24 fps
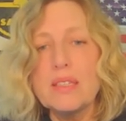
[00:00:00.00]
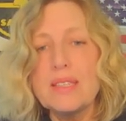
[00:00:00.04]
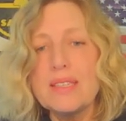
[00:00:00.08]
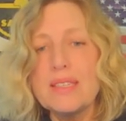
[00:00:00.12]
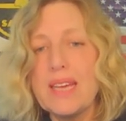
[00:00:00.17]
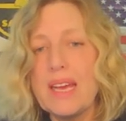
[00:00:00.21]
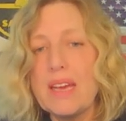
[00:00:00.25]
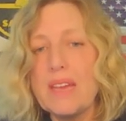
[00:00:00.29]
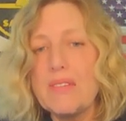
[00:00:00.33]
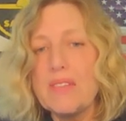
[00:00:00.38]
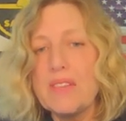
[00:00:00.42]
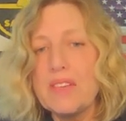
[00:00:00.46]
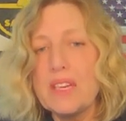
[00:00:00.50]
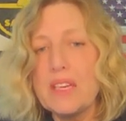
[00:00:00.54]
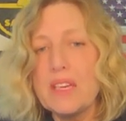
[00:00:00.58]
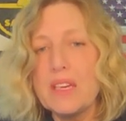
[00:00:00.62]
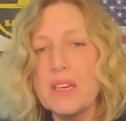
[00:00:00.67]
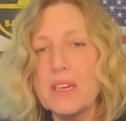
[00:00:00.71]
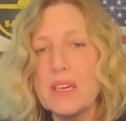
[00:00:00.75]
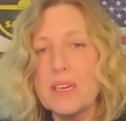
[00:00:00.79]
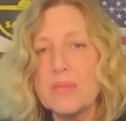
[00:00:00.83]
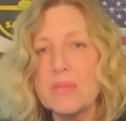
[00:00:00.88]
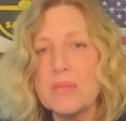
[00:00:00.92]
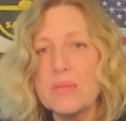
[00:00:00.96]
safety
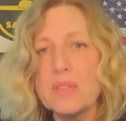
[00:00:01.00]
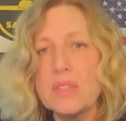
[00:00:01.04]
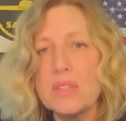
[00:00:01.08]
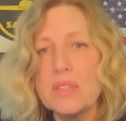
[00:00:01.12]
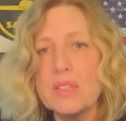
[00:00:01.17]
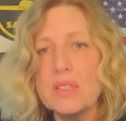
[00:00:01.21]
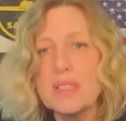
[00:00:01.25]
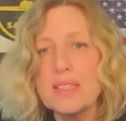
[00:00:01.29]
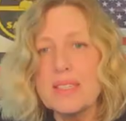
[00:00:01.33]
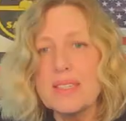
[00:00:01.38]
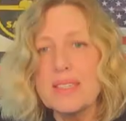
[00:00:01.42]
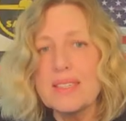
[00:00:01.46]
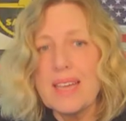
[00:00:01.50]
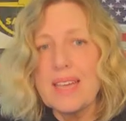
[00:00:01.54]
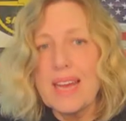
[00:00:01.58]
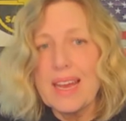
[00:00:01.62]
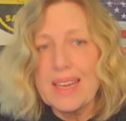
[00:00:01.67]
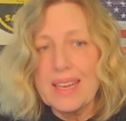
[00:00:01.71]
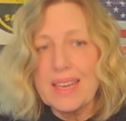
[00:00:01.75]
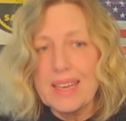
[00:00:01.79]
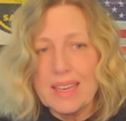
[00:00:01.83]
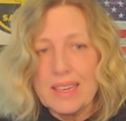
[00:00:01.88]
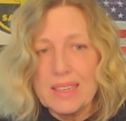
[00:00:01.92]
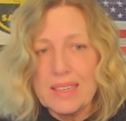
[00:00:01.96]
comes
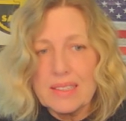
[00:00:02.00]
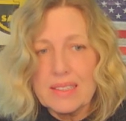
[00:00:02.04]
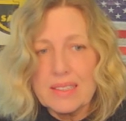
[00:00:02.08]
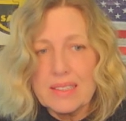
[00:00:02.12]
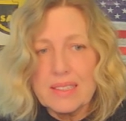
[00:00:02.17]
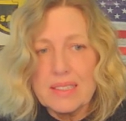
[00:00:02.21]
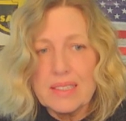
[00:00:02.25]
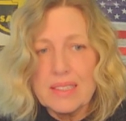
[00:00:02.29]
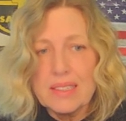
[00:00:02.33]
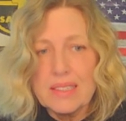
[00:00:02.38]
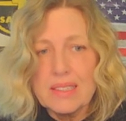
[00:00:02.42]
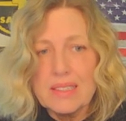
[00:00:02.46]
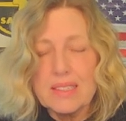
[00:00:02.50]
second.